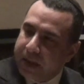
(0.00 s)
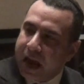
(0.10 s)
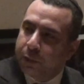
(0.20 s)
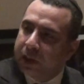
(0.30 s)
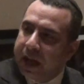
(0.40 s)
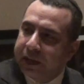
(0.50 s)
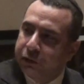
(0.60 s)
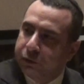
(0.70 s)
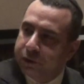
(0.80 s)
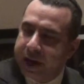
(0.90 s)
I would like
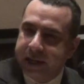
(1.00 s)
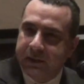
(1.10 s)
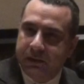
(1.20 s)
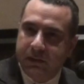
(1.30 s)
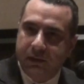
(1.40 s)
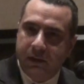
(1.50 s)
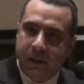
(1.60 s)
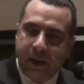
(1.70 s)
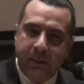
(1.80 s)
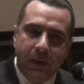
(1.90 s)
to correct
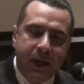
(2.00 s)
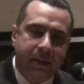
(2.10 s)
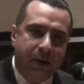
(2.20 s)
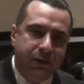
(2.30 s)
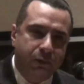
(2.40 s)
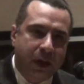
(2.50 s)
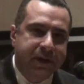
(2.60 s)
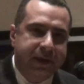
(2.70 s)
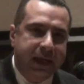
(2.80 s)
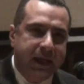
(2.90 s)
Rabbi Bolka about
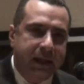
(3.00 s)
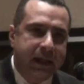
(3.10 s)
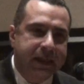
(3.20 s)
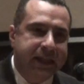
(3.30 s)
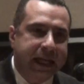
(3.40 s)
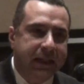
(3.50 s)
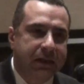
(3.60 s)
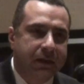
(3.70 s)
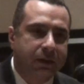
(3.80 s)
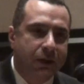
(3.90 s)
one thing. He
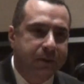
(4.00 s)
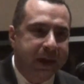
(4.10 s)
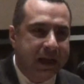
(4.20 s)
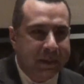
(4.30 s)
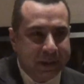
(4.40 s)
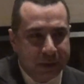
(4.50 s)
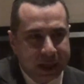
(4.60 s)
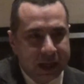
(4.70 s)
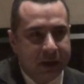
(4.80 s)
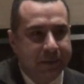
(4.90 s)
said not many people
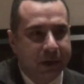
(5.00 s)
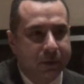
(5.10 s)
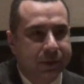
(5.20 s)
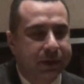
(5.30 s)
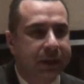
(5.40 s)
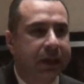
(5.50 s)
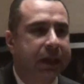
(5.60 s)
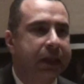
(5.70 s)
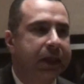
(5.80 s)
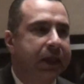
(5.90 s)
here because
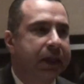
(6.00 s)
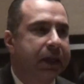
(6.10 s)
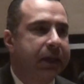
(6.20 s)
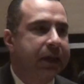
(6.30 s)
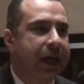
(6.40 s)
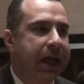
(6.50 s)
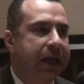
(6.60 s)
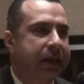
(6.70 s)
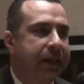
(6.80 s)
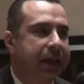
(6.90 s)

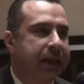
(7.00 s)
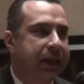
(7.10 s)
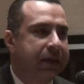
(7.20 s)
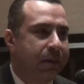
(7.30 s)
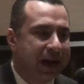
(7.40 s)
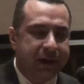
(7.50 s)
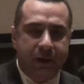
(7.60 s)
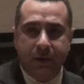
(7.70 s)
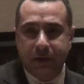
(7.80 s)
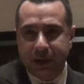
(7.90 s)
the
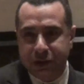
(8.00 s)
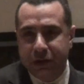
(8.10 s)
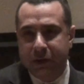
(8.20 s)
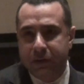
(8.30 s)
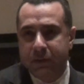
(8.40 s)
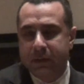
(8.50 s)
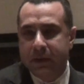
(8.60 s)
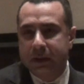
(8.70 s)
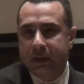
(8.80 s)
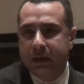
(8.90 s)
weather or the snow.
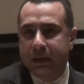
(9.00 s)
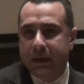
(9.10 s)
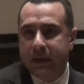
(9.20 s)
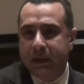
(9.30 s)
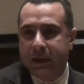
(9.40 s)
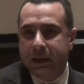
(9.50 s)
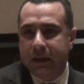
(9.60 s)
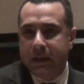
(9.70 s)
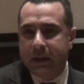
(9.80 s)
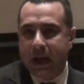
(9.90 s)

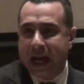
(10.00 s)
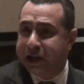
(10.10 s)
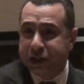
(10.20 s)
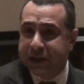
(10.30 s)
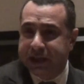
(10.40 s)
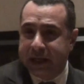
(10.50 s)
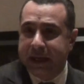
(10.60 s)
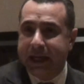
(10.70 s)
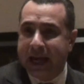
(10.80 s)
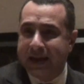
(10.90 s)
I actually
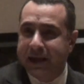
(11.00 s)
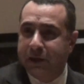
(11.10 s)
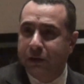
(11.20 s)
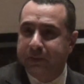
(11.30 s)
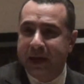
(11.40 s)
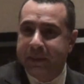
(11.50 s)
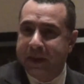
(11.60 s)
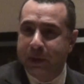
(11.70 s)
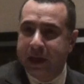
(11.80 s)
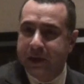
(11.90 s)
disagree. I think not many
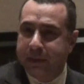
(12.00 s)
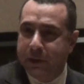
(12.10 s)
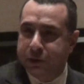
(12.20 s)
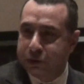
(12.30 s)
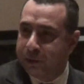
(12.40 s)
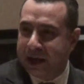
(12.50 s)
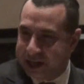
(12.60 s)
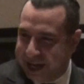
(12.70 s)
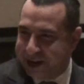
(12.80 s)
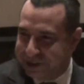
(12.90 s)
people here because
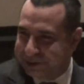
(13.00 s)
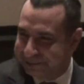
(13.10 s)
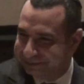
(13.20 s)
nobody cares.